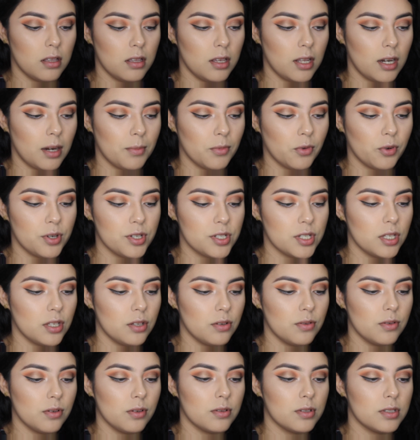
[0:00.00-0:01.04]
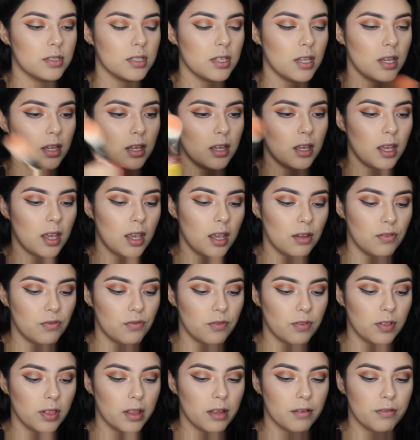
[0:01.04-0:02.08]
And I'm going to use a
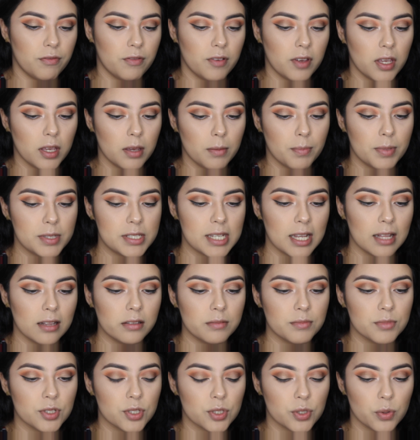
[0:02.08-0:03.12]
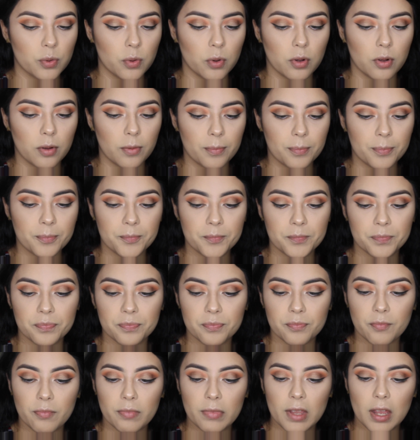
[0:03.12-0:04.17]
fluffy Bedeliums tool,
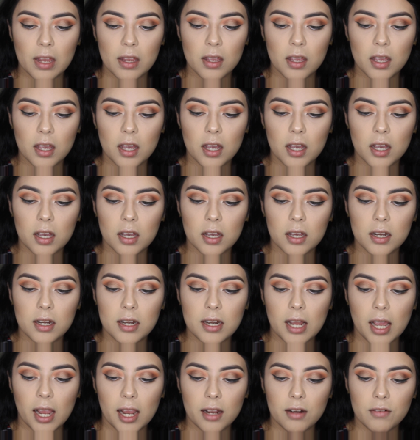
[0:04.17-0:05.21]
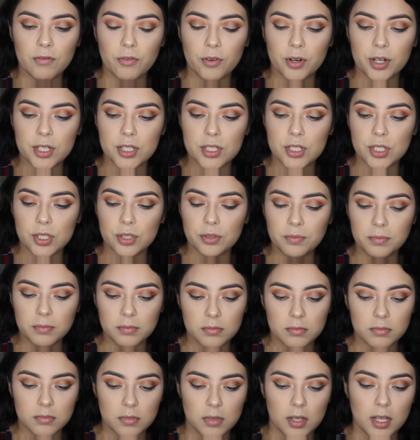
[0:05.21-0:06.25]
942.
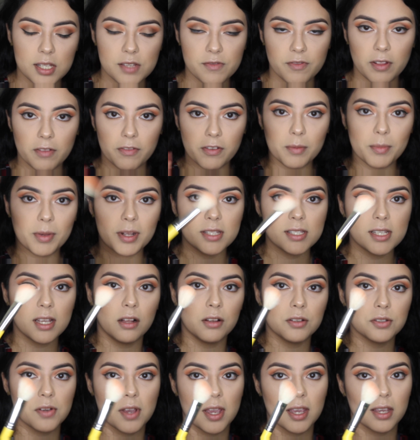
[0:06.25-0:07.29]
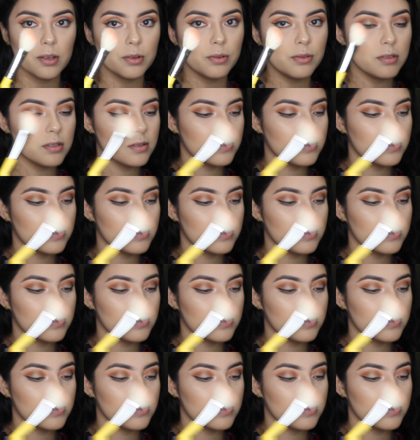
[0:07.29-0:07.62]
It's fluffy, but it's also angled.